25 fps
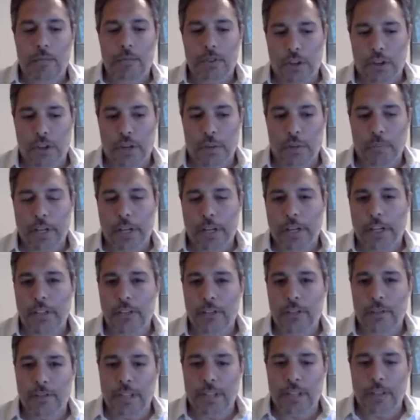during
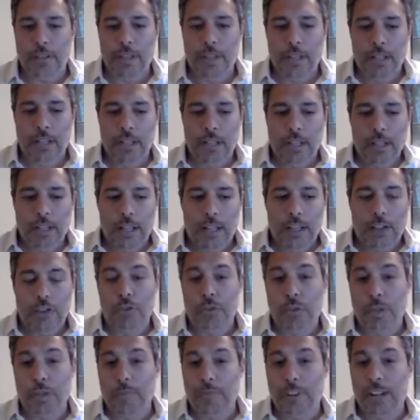periods of these
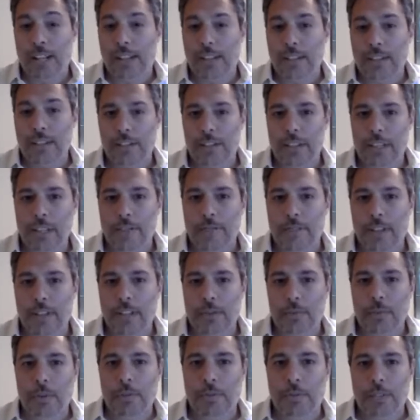extreme volatility
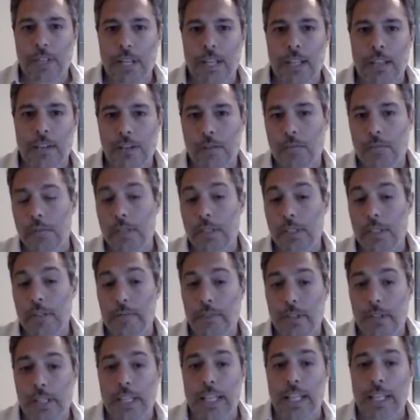events we've seen
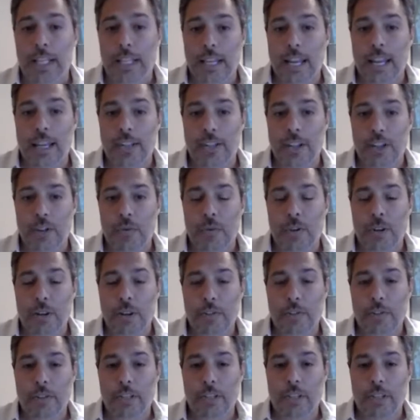specifically in the Nasdaq
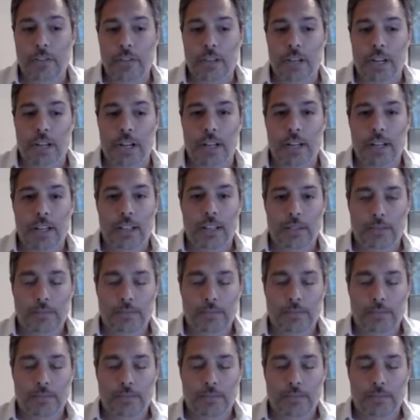100 this year.